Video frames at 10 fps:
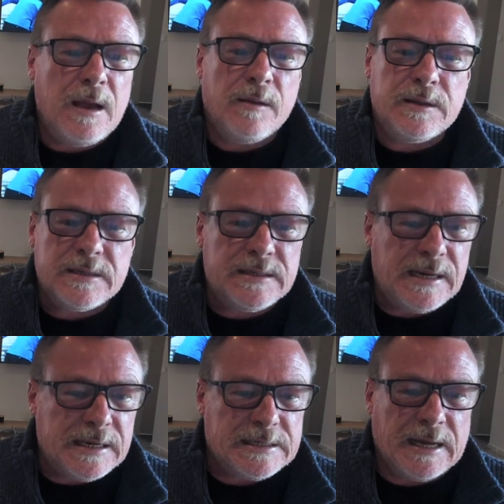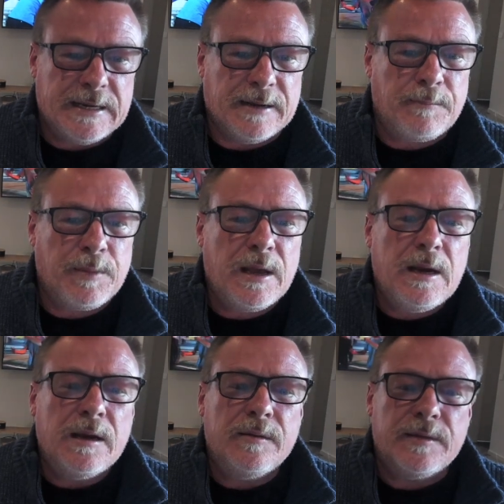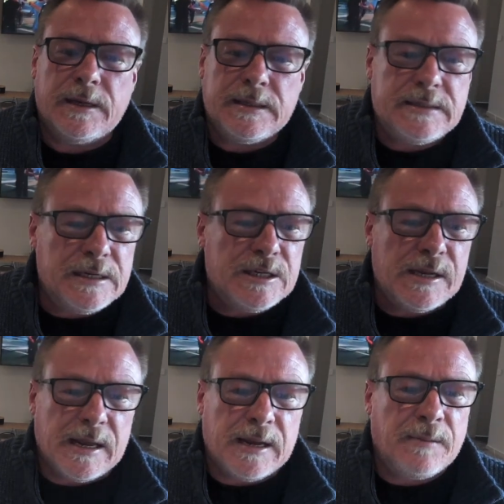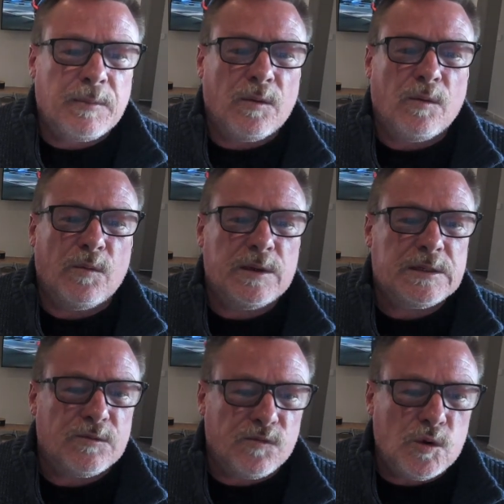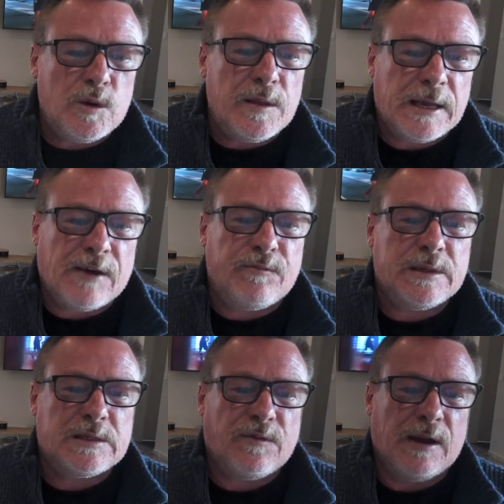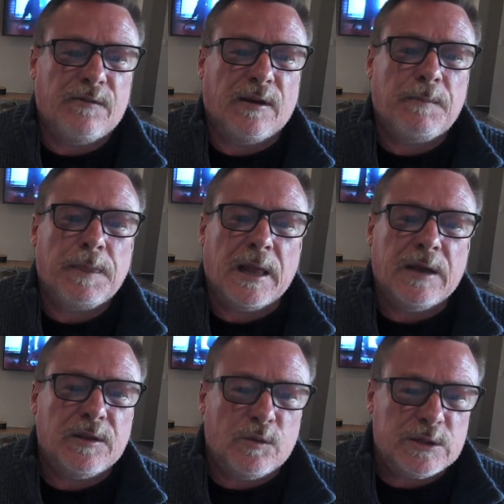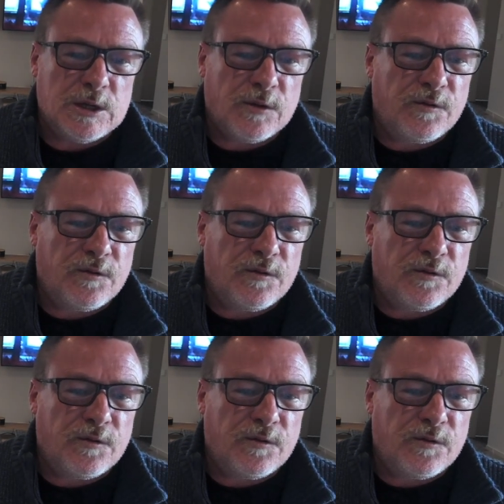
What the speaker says: This is years later. The decision there was ruled in the government's favour and that was not